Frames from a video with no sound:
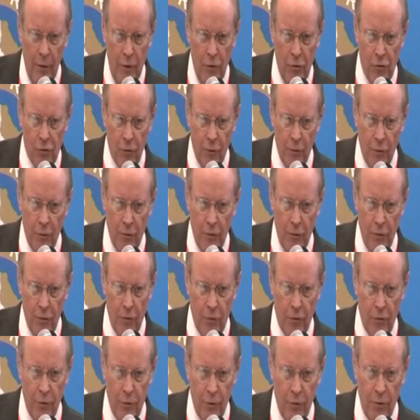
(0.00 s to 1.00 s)
the insurance
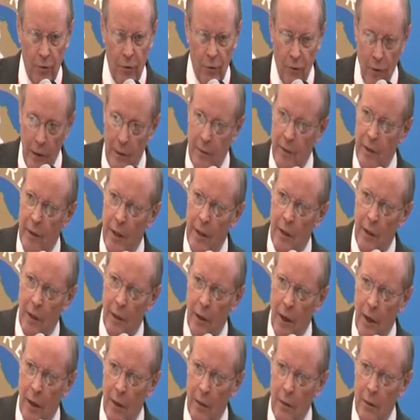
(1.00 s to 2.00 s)
industry since
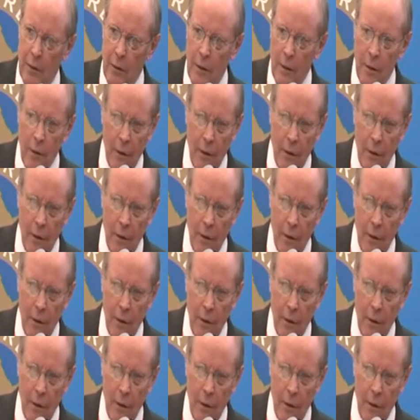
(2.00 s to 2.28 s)
1989.